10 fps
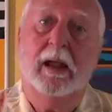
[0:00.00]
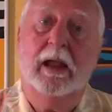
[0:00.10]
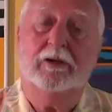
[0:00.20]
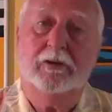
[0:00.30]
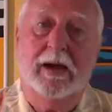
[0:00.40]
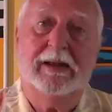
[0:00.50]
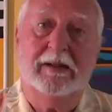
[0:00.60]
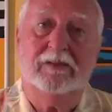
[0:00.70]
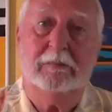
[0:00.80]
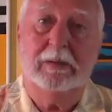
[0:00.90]
and try to
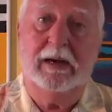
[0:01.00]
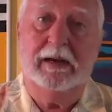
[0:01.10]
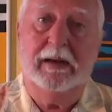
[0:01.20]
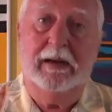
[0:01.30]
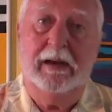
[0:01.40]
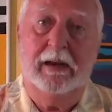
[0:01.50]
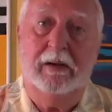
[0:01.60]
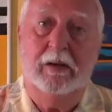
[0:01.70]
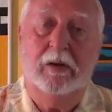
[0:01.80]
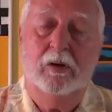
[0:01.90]
get somebody in
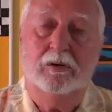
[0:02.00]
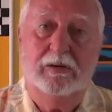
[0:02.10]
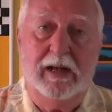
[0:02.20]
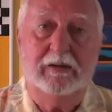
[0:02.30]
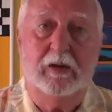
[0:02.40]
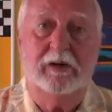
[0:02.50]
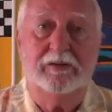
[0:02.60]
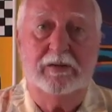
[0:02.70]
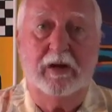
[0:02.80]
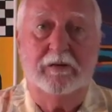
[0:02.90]
there who's not going to
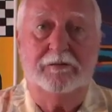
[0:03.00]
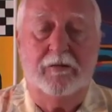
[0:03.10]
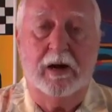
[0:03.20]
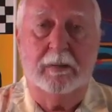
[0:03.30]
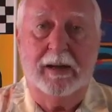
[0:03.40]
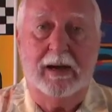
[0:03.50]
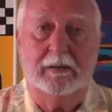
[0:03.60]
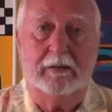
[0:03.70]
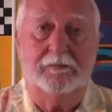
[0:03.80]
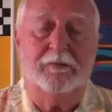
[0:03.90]
sell the farm
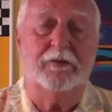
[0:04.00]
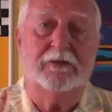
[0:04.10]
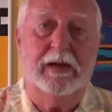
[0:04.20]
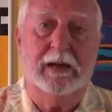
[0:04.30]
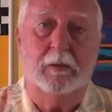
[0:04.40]
out the first day they